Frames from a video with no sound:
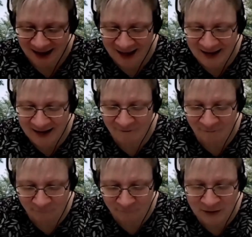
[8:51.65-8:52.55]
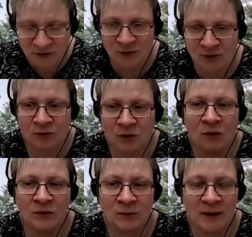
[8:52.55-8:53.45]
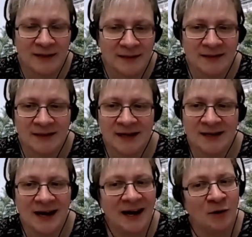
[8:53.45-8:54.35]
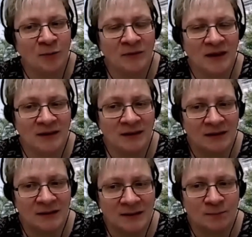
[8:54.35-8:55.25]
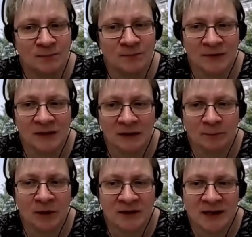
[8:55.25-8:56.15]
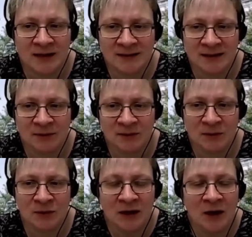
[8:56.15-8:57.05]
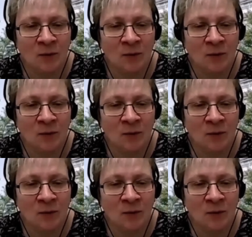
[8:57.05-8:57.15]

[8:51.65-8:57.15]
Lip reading: I wish you all the best, and I hope that this little podcast episode